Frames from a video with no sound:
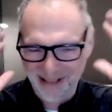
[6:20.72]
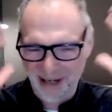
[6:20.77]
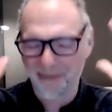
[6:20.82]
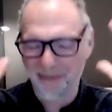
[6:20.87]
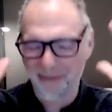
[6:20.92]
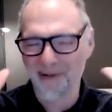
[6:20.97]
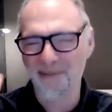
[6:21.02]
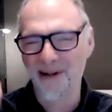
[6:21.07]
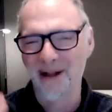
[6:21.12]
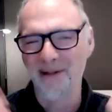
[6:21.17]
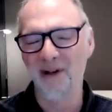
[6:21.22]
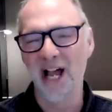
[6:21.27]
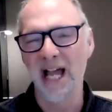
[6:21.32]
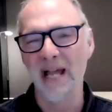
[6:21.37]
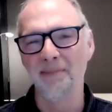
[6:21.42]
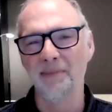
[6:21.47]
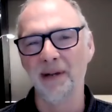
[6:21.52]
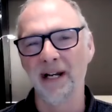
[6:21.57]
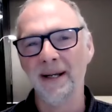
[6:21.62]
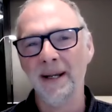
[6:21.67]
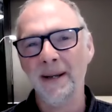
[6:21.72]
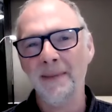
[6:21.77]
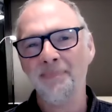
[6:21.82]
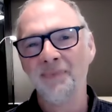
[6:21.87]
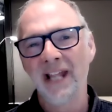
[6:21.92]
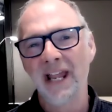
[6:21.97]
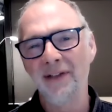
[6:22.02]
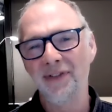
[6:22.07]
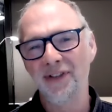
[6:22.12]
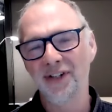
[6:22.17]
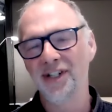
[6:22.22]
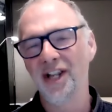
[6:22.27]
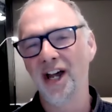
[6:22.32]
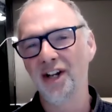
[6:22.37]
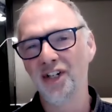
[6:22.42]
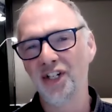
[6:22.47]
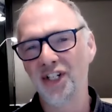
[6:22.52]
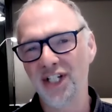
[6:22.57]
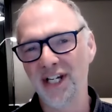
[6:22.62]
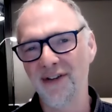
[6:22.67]
top of my mind. But if there's no
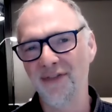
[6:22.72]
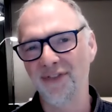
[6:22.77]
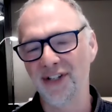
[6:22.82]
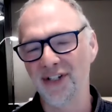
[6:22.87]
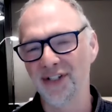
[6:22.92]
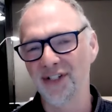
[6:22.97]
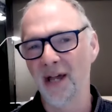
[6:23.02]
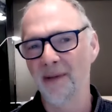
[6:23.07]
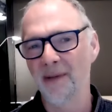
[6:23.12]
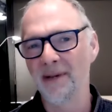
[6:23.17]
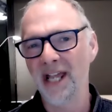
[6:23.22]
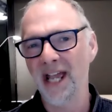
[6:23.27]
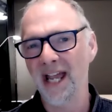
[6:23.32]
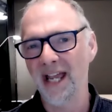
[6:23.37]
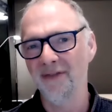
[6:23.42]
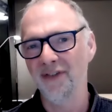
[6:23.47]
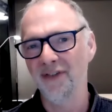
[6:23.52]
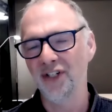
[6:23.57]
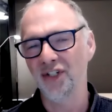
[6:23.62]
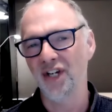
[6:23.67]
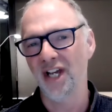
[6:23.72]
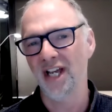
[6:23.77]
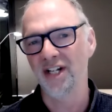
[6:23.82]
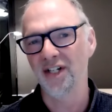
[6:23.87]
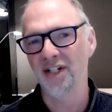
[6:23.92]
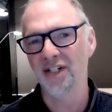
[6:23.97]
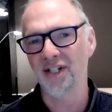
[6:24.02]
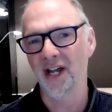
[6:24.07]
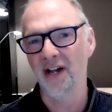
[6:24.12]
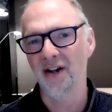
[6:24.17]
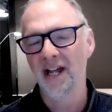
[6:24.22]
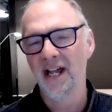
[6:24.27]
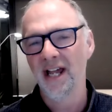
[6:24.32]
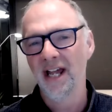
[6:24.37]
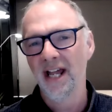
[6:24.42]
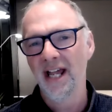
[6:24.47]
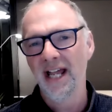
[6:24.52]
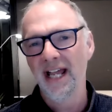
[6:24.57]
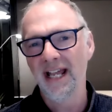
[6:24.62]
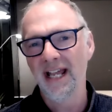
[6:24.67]
shift, there's no behavior change. So
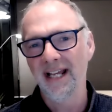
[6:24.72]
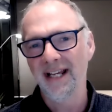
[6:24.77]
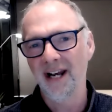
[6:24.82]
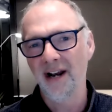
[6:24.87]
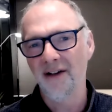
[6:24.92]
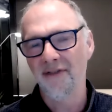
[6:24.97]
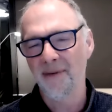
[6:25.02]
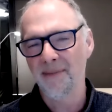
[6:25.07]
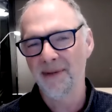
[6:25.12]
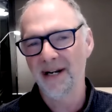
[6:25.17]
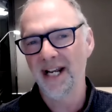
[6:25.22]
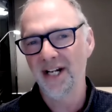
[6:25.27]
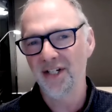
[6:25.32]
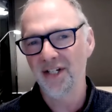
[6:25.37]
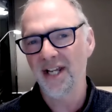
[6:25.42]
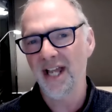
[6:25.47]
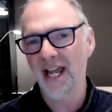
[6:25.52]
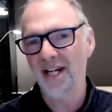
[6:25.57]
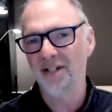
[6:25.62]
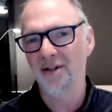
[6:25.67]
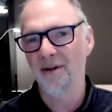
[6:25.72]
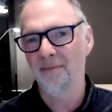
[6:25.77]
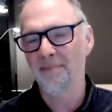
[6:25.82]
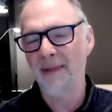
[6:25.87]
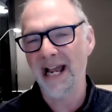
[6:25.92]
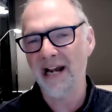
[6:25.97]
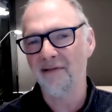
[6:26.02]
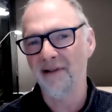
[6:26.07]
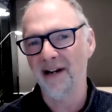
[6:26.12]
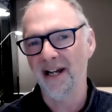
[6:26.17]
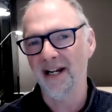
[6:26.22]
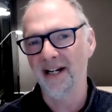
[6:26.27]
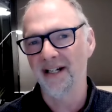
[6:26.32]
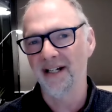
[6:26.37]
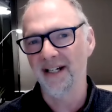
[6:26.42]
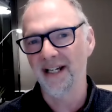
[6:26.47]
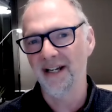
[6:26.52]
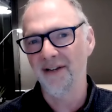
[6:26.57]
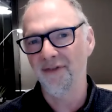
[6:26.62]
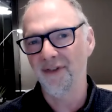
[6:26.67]
you know, from an educational background,
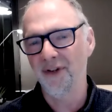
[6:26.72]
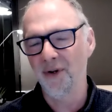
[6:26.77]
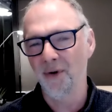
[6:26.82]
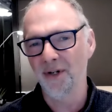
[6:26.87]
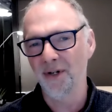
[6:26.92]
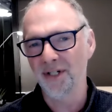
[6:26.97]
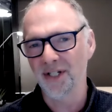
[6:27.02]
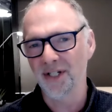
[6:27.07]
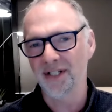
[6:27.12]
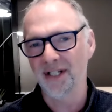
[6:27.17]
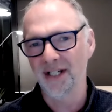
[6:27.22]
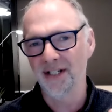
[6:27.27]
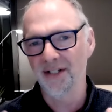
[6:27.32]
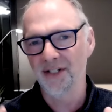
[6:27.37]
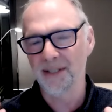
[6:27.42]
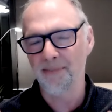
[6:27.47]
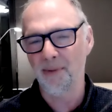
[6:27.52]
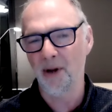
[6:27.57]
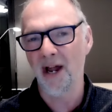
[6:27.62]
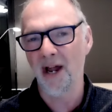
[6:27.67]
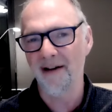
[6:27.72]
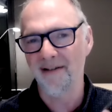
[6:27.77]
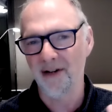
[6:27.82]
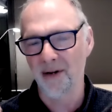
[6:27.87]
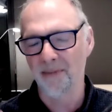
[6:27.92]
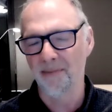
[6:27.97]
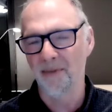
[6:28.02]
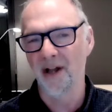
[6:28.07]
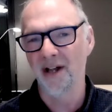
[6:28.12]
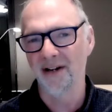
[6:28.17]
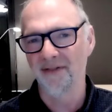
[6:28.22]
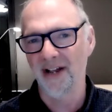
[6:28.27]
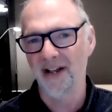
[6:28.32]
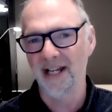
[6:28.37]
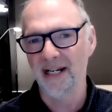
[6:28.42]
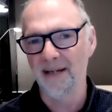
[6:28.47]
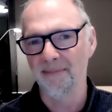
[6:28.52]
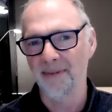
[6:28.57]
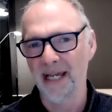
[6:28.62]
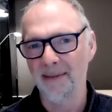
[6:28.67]
if you're just inspiring or
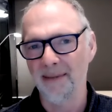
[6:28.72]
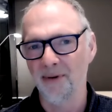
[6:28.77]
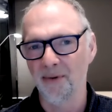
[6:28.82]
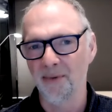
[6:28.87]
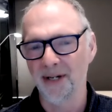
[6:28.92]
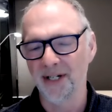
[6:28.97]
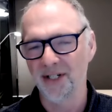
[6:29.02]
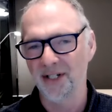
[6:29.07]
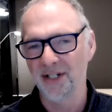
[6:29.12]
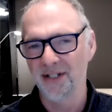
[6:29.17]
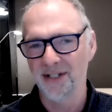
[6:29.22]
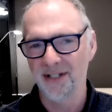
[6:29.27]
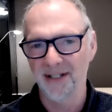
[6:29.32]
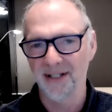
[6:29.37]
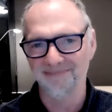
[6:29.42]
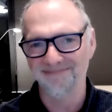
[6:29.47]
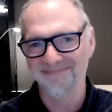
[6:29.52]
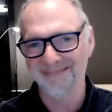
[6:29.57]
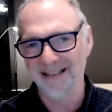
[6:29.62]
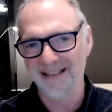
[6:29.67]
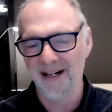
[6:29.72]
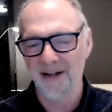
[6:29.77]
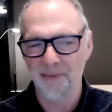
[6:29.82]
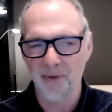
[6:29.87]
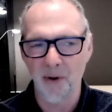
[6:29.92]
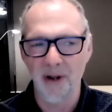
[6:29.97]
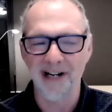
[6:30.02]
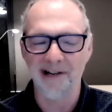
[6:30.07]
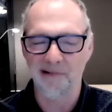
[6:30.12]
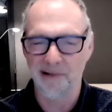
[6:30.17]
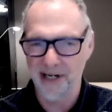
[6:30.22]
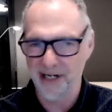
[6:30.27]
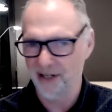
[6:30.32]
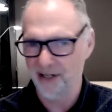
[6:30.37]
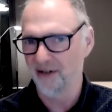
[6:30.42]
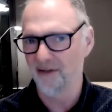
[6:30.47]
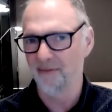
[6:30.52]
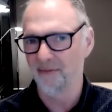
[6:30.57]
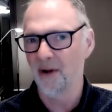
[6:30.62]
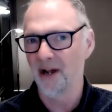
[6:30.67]
motivating people, which is the, and I'm quite
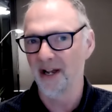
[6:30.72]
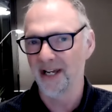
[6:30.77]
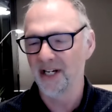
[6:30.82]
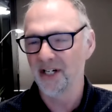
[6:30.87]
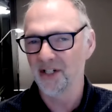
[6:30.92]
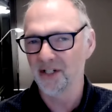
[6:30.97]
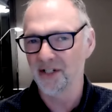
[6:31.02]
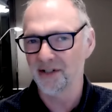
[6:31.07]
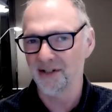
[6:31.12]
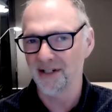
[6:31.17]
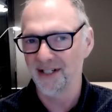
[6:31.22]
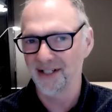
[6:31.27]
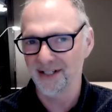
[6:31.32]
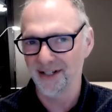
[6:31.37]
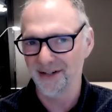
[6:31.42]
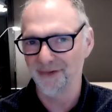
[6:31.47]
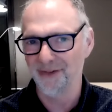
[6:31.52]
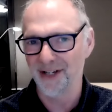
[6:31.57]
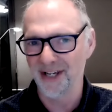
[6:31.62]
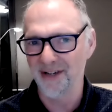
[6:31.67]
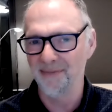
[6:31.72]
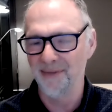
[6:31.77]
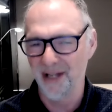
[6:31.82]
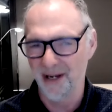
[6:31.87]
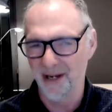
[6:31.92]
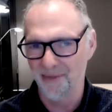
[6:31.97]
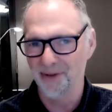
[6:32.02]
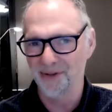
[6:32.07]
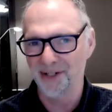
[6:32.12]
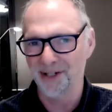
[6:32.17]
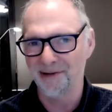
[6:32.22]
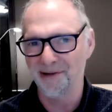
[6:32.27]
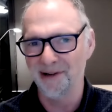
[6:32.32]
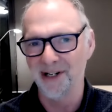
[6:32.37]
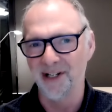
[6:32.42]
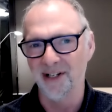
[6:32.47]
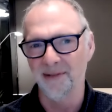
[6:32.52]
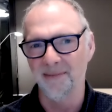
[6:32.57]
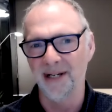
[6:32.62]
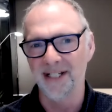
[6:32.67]
critical of my industry, so forgive me, I'm also
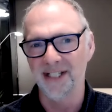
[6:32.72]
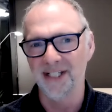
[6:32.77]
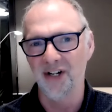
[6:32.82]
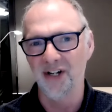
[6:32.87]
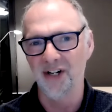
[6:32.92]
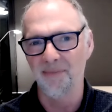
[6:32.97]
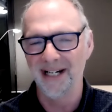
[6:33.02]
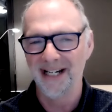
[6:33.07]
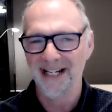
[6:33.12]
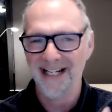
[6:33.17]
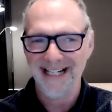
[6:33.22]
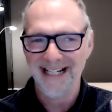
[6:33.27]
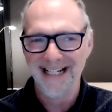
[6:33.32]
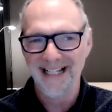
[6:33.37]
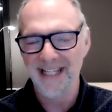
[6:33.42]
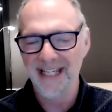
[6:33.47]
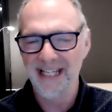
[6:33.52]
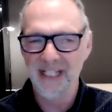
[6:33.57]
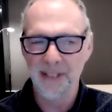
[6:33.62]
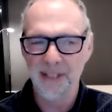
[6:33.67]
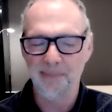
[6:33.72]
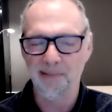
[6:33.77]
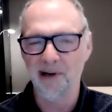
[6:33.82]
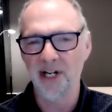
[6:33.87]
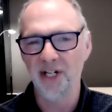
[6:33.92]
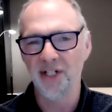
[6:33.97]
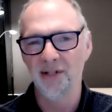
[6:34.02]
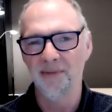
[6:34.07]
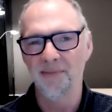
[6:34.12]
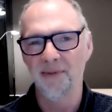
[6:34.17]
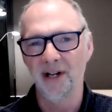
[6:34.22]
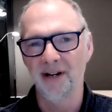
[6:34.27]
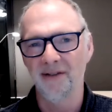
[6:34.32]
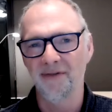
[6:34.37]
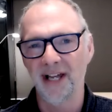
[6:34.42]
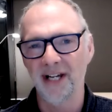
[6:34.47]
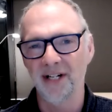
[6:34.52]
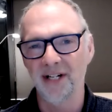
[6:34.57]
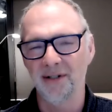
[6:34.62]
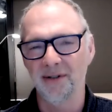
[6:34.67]
critical of myself, but the inspirational,
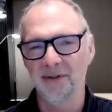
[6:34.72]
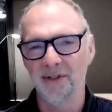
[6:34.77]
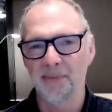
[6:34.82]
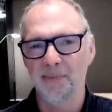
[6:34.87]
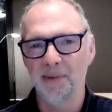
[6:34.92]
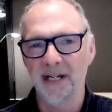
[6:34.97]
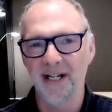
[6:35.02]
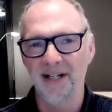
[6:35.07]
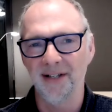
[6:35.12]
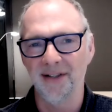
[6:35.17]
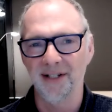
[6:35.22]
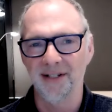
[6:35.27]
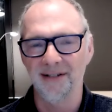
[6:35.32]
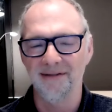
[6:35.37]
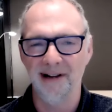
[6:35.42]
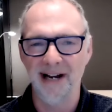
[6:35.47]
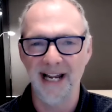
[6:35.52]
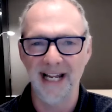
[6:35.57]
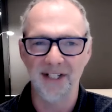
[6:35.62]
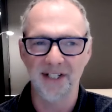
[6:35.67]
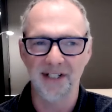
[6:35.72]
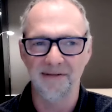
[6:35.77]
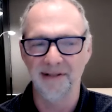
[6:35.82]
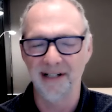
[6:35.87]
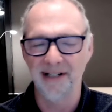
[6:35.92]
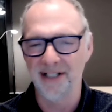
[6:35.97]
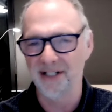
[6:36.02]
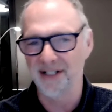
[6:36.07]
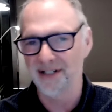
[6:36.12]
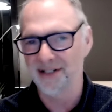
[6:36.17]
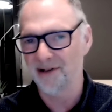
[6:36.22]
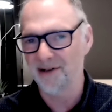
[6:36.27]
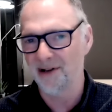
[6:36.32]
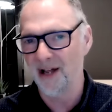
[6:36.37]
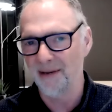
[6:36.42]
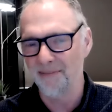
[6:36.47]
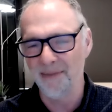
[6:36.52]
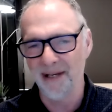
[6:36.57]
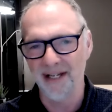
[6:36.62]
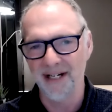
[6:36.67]
motivational speaker that rags to riches,
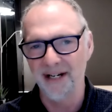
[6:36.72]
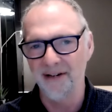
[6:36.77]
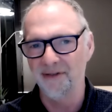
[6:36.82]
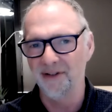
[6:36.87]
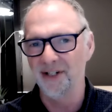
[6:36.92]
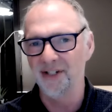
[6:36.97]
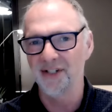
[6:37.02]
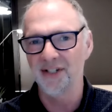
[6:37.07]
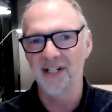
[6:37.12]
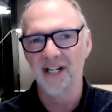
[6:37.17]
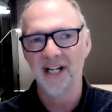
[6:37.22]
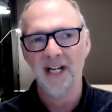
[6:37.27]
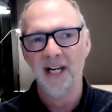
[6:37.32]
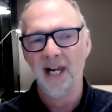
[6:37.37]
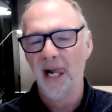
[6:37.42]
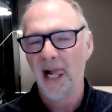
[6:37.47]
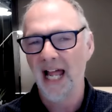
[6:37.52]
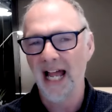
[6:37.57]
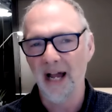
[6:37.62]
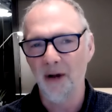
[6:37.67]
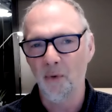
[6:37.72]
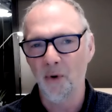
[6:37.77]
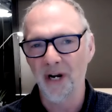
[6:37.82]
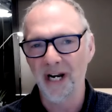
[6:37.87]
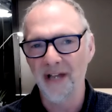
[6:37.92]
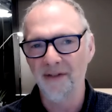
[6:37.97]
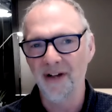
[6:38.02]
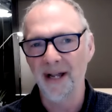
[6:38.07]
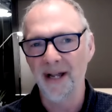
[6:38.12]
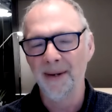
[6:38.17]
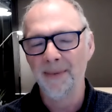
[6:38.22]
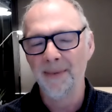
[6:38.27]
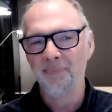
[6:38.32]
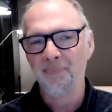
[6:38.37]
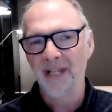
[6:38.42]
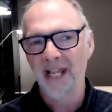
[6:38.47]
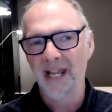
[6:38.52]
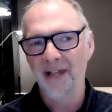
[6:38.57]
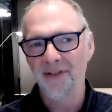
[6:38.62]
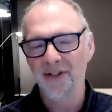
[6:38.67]
climb Mount Everest, uh, whatever,
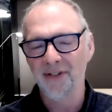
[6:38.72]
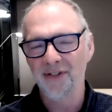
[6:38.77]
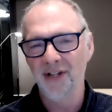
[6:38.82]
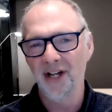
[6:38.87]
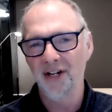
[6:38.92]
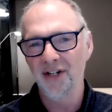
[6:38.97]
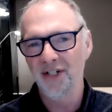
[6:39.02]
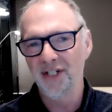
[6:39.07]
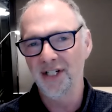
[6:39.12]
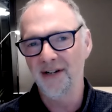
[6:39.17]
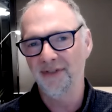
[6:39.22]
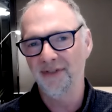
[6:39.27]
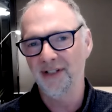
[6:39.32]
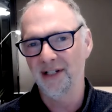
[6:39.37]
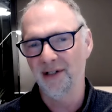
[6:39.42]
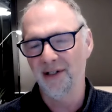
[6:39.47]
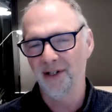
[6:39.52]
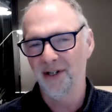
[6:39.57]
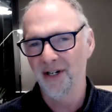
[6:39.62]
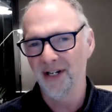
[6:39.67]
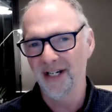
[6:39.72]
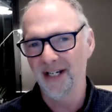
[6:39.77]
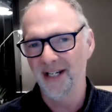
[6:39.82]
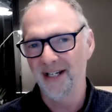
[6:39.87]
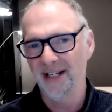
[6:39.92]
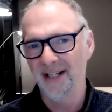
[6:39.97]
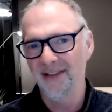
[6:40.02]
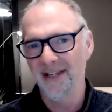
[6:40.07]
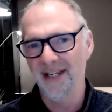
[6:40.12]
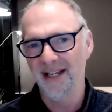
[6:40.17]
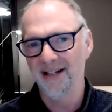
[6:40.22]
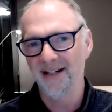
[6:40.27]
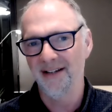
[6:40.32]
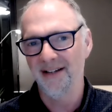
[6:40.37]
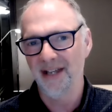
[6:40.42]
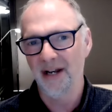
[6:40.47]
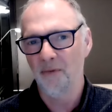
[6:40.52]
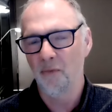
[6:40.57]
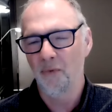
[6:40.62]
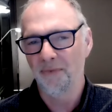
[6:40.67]
if there's no shift in learning, then
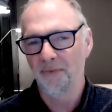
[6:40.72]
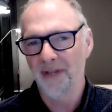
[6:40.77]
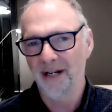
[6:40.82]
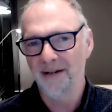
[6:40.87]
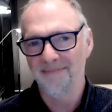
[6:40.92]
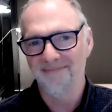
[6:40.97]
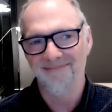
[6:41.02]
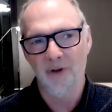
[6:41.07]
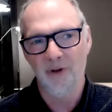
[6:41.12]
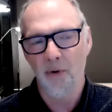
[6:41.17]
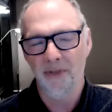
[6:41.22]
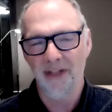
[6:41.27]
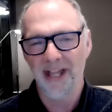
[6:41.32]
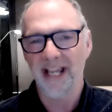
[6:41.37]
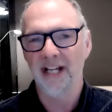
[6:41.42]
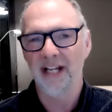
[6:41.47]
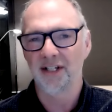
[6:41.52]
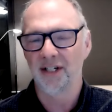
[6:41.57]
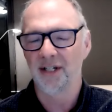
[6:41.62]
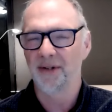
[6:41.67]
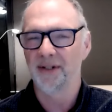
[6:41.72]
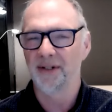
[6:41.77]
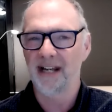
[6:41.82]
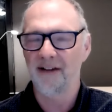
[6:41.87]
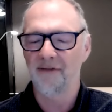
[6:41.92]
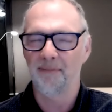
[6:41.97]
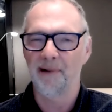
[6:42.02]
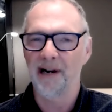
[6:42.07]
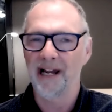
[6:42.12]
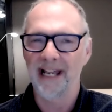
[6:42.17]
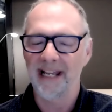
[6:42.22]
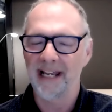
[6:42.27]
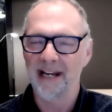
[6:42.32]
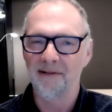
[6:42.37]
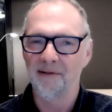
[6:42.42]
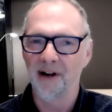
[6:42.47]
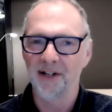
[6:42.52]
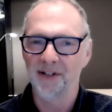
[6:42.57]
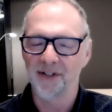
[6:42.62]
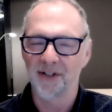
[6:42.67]
then then all they get to do is have bragging
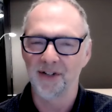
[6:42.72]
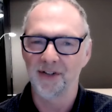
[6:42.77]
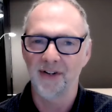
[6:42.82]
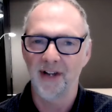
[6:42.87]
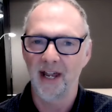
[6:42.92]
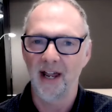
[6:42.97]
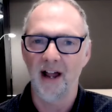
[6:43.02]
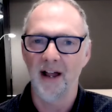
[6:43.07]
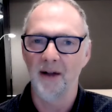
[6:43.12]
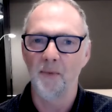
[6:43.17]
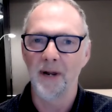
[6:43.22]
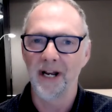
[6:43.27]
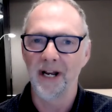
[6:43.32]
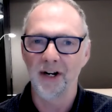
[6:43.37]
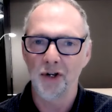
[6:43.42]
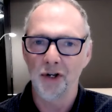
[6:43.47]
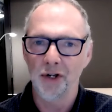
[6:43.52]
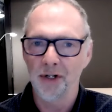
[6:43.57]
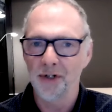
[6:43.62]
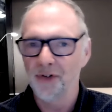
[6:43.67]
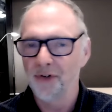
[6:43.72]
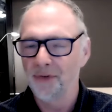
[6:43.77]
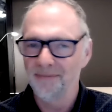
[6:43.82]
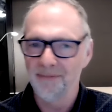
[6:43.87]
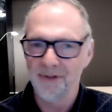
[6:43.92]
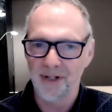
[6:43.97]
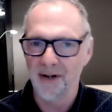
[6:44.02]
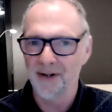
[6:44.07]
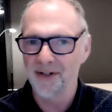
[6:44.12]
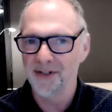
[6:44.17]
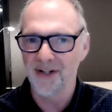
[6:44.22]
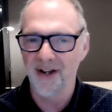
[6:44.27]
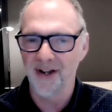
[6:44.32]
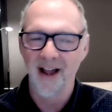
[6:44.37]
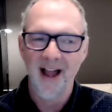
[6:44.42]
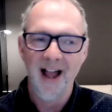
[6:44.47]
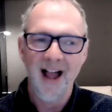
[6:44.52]
rights to say, I went and heard so and so.